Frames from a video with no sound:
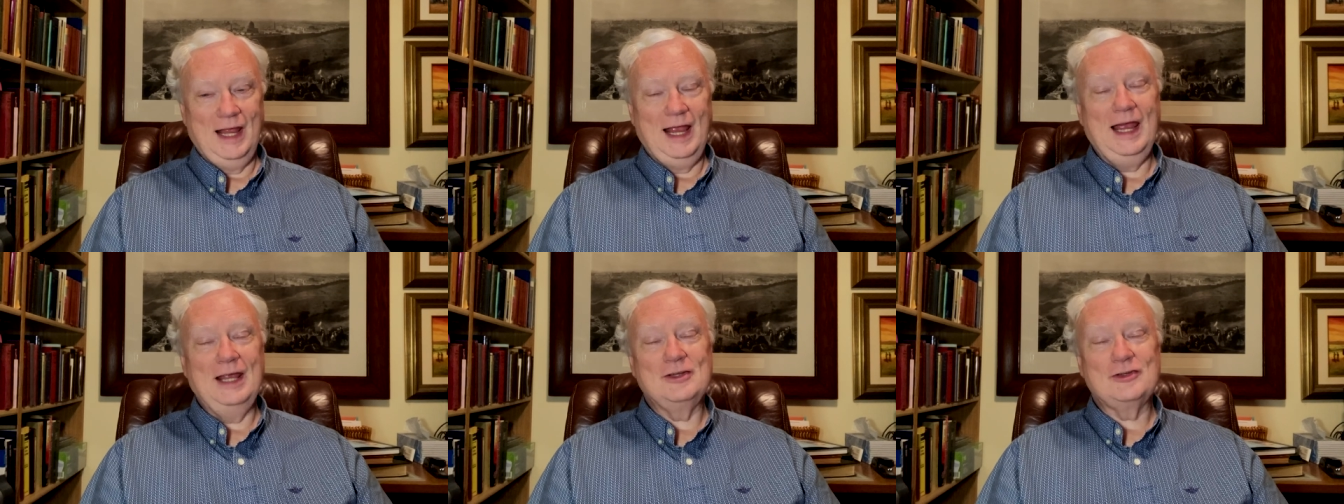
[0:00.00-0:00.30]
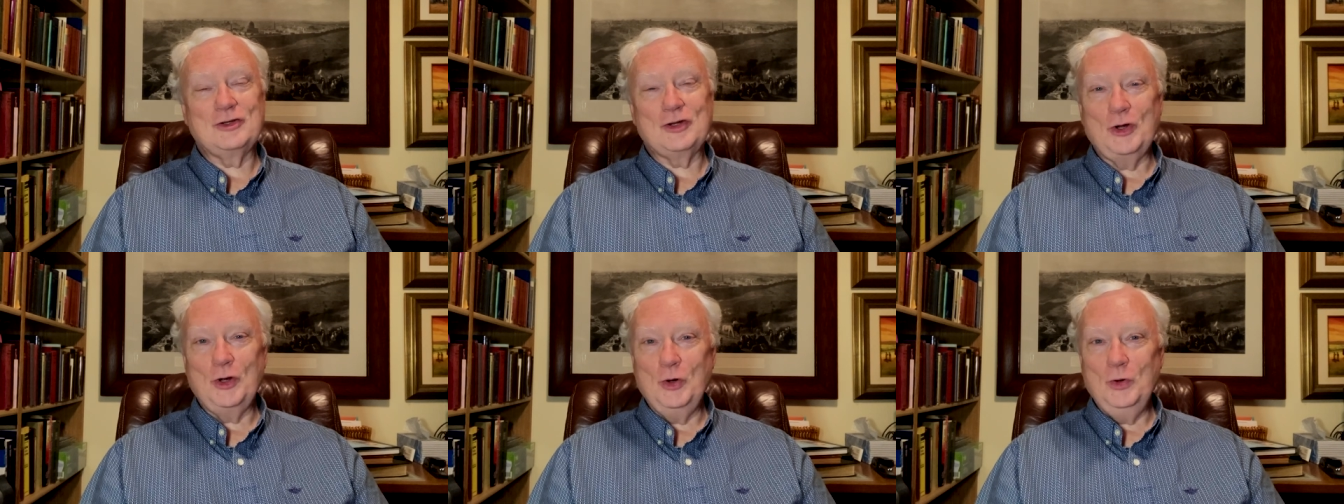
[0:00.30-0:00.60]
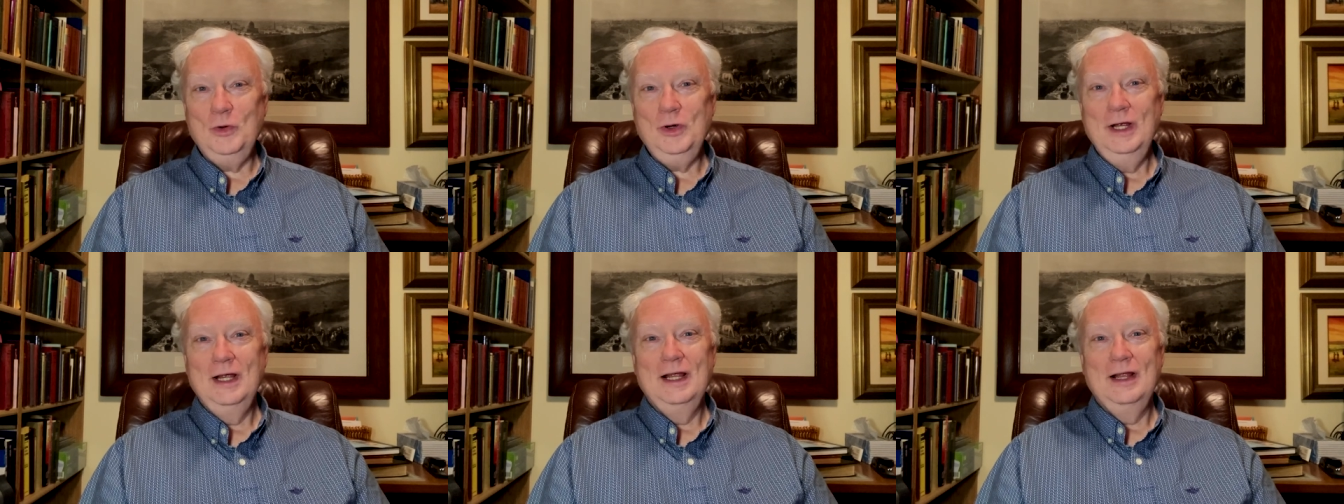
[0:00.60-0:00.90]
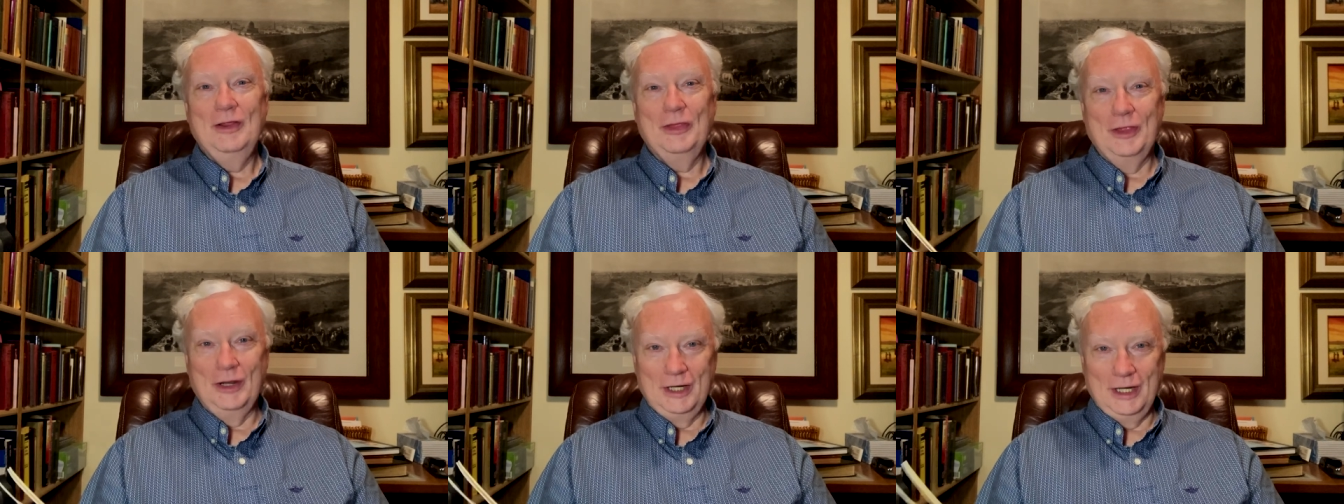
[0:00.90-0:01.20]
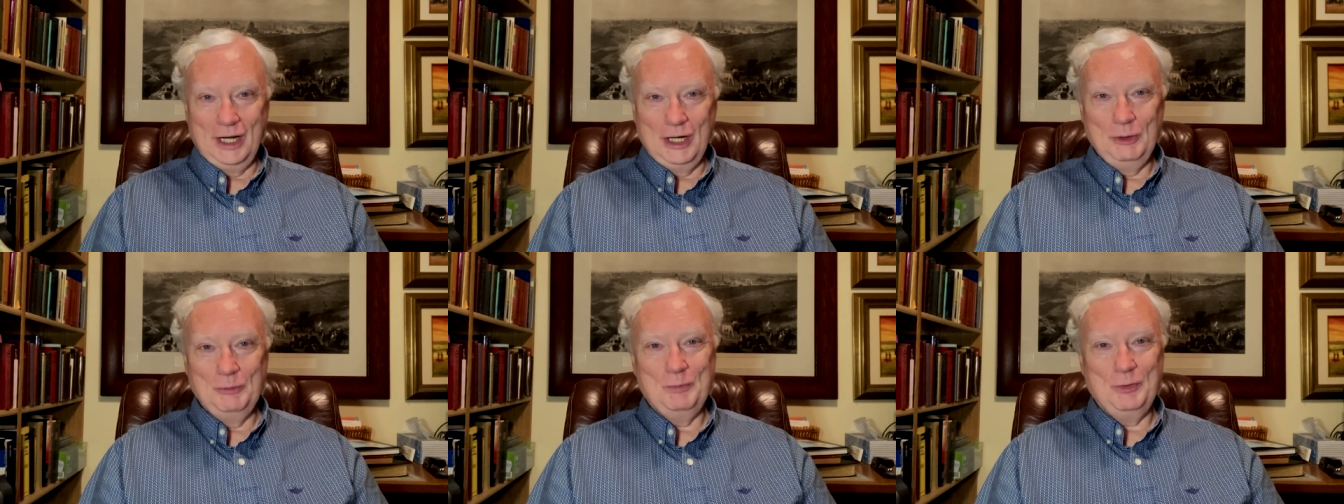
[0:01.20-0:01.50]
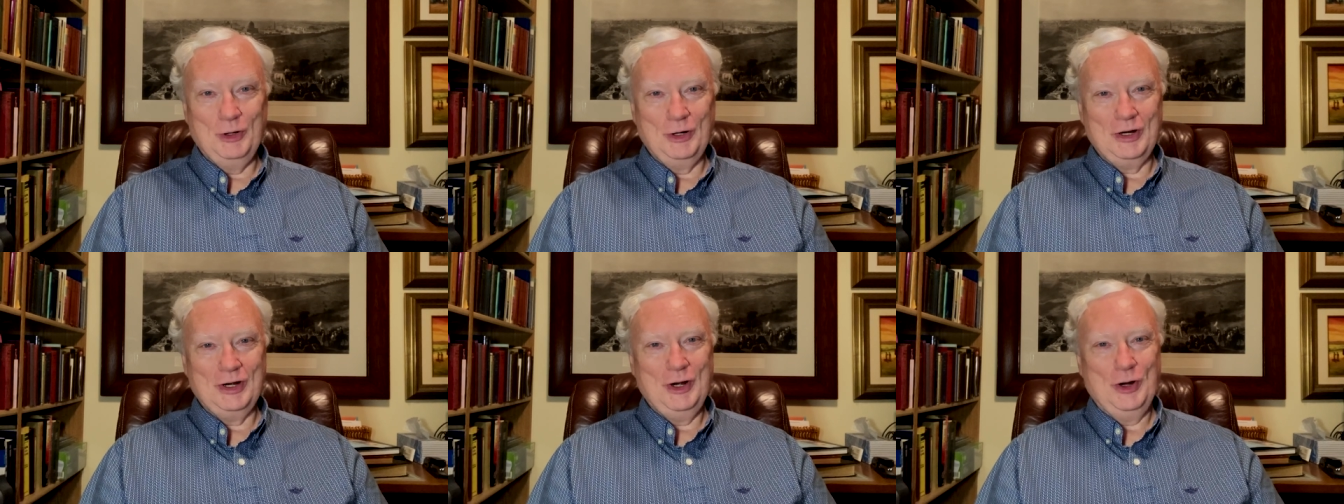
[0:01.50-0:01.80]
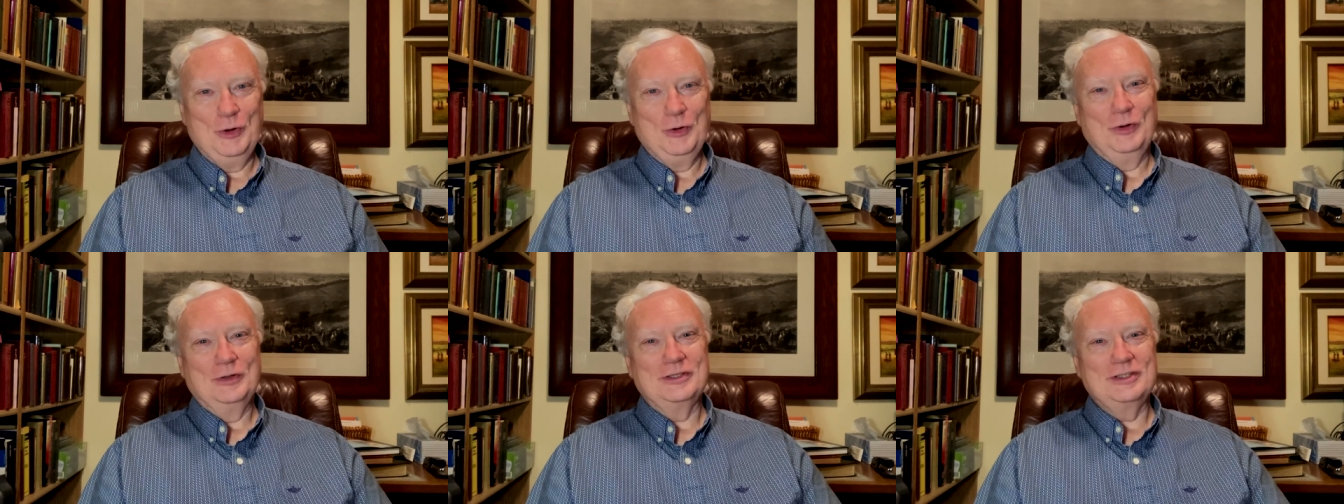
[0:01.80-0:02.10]
And so the little book
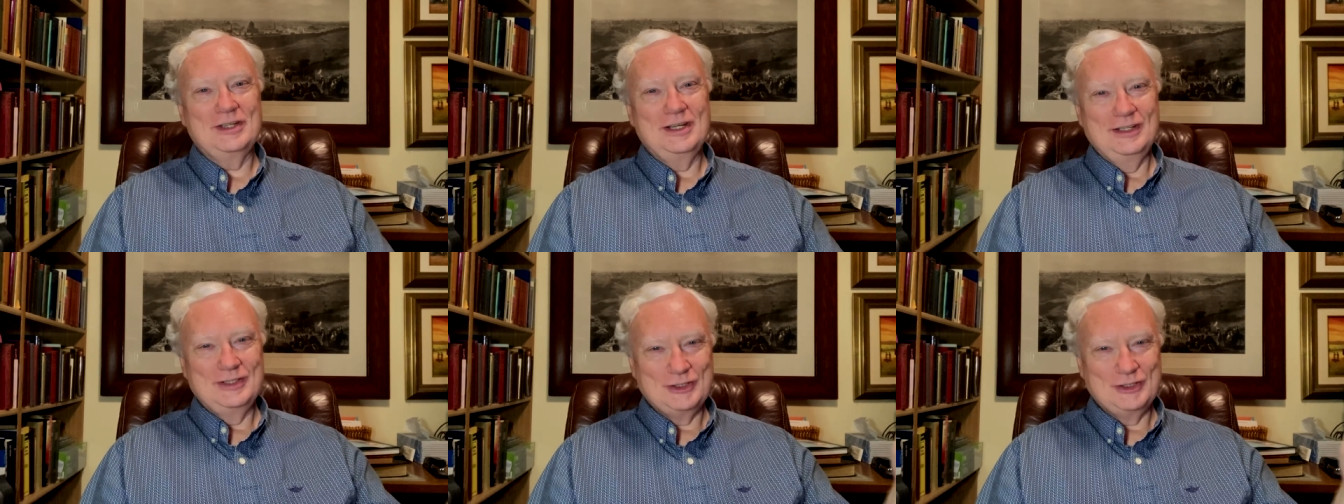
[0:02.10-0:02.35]
goes,